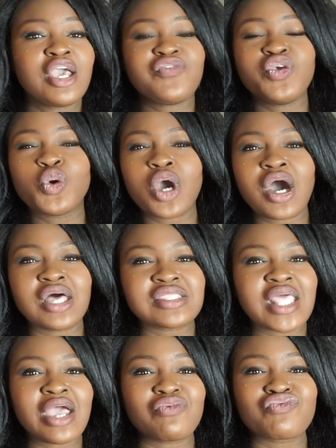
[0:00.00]
If you
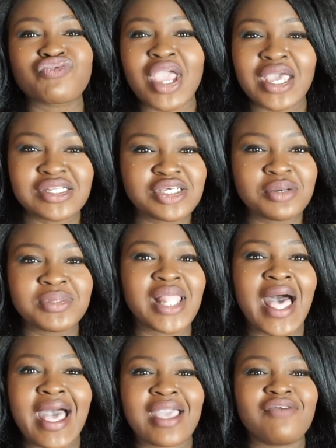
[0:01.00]
caught that random
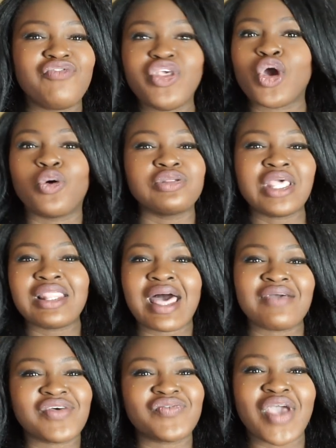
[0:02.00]
live, the only
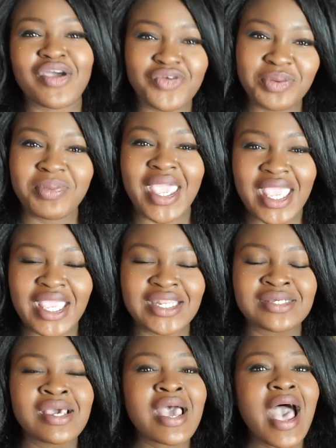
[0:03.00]
live I've ever
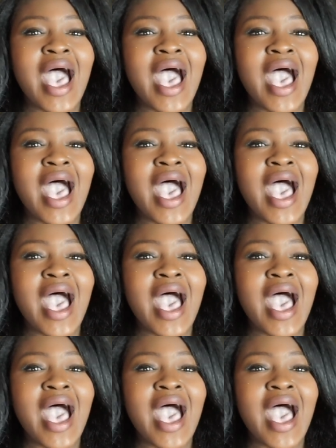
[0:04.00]
made,